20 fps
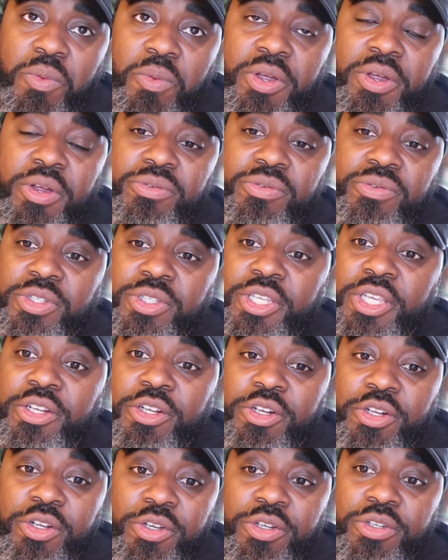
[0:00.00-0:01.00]
where
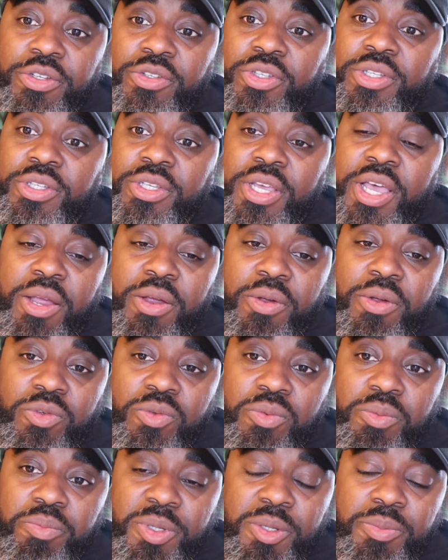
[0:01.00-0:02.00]
senators and
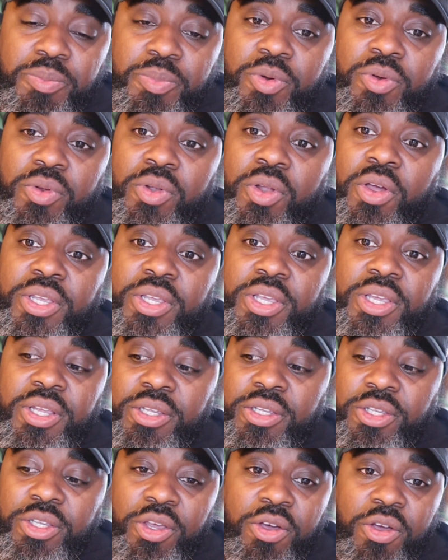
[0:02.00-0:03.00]
Congress people are
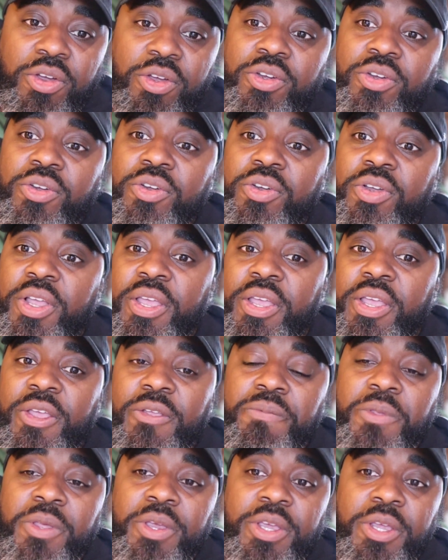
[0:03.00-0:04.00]
getting younger mm-hmm.
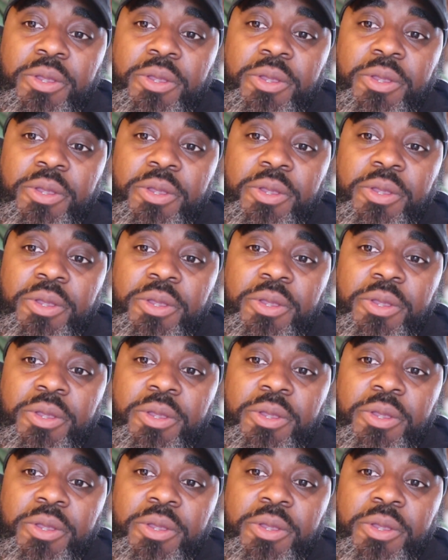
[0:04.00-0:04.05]
and